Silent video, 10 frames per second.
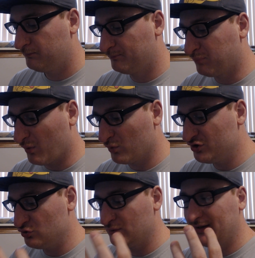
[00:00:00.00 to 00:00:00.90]
But
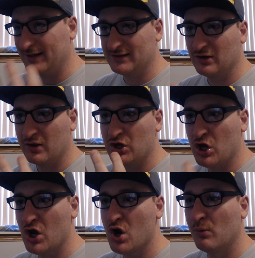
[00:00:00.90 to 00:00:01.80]
when you get to the
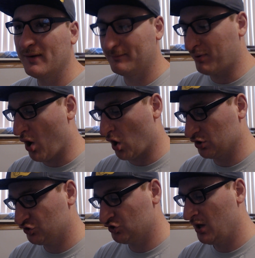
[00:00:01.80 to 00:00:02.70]
human
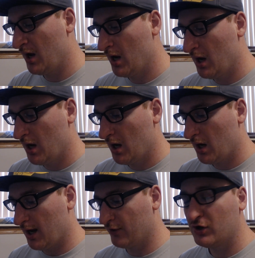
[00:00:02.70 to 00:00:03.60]
parts
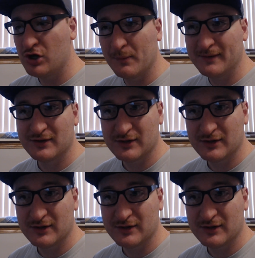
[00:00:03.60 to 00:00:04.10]
and the humans